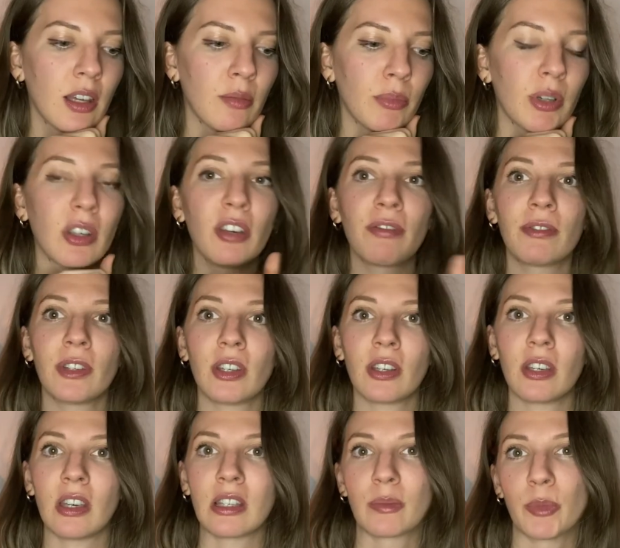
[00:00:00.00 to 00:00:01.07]
But
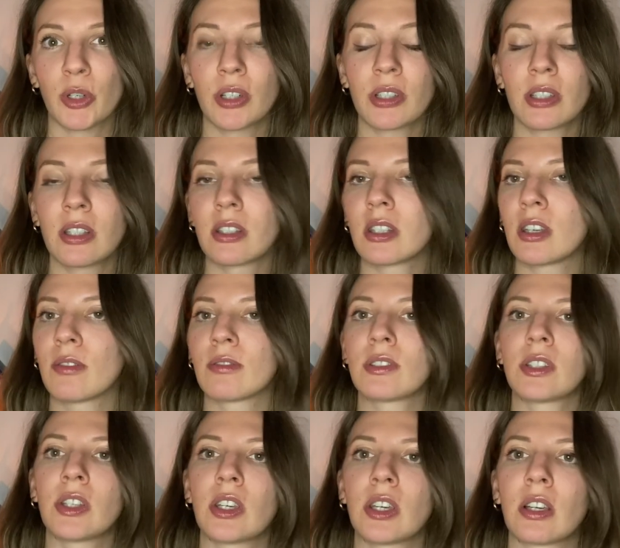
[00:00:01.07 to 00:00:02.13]
gifting experiences,
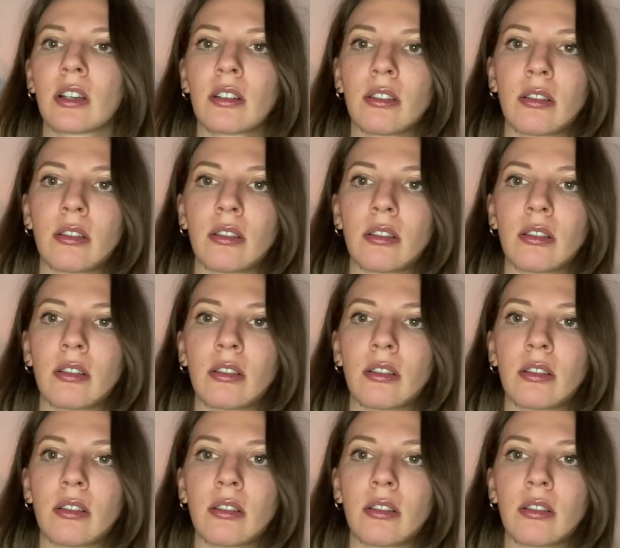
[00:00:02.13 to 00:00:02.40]
gifting